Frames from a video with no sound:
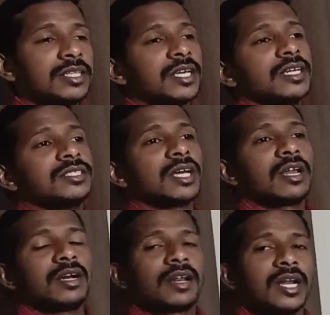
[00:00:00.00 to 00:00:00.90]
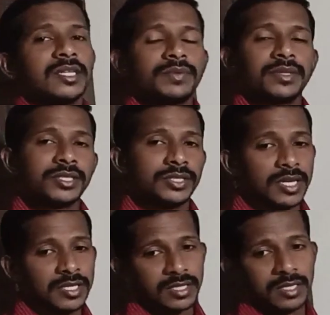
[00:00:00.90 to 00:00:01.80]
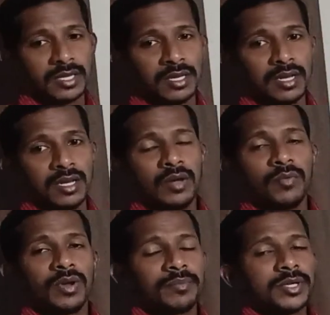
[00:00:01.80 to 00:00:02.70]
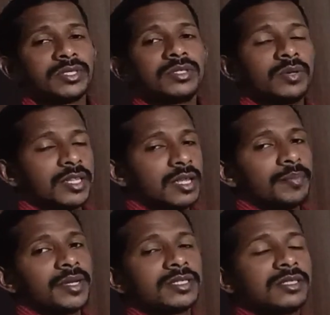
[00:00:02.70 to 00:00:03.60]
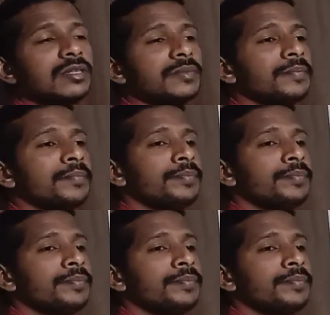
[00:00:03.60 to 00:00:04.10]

They can transfer the shares one person to another person.